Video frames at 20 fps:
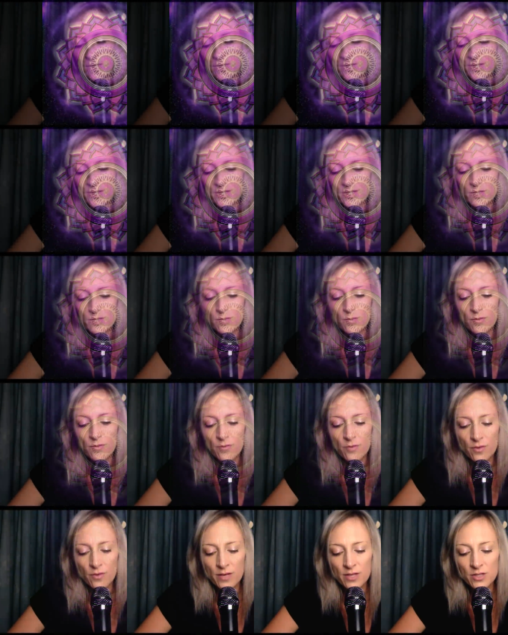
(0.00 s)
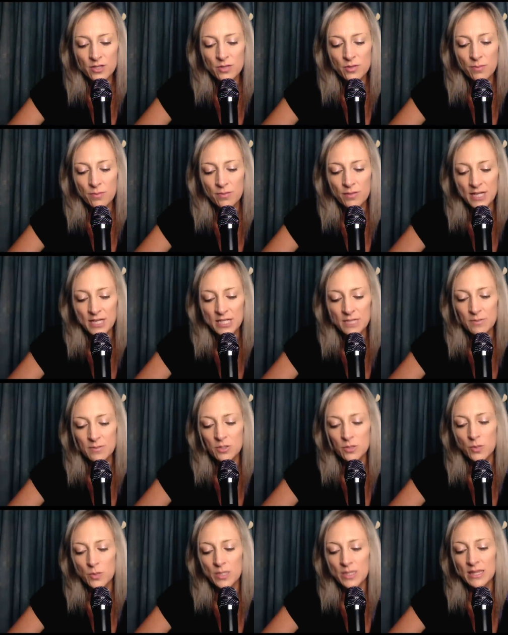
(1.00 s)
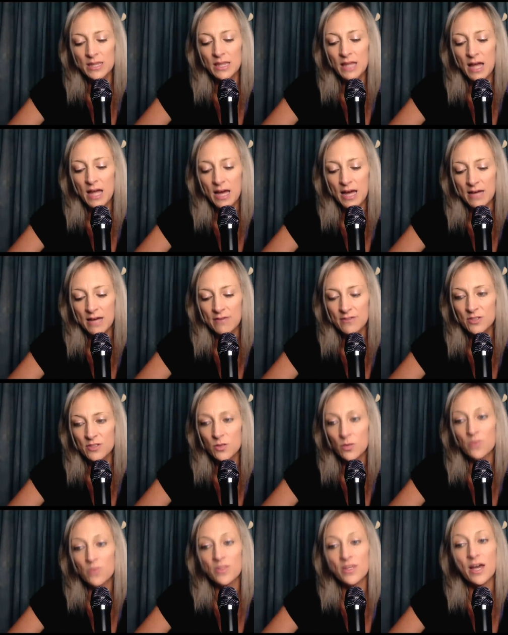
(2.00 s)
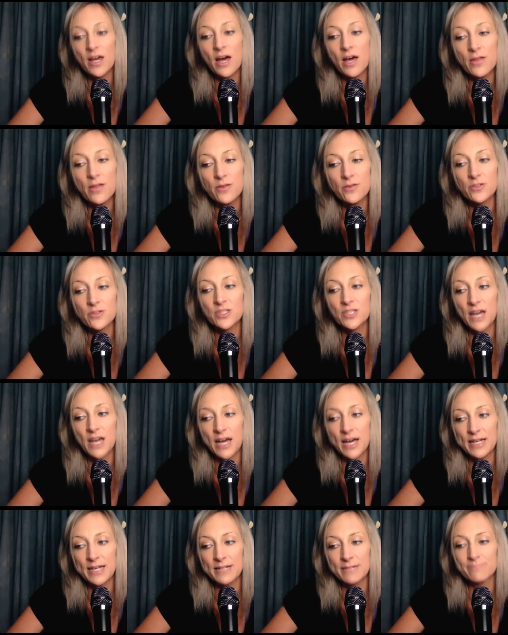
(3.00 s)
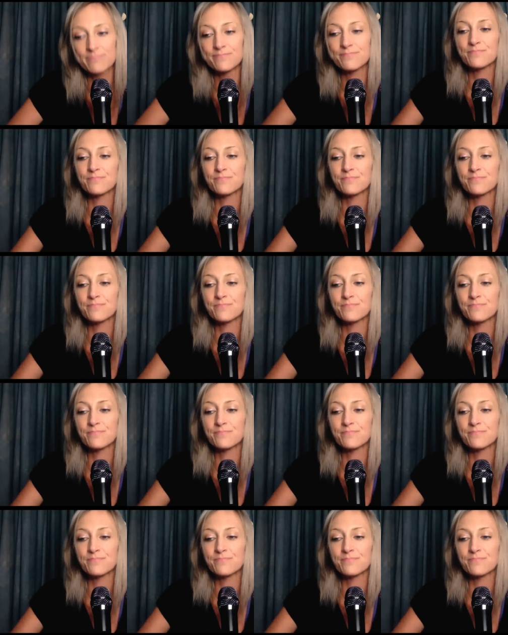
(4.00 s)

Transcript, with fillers: This is referring to a place between lives or the other side.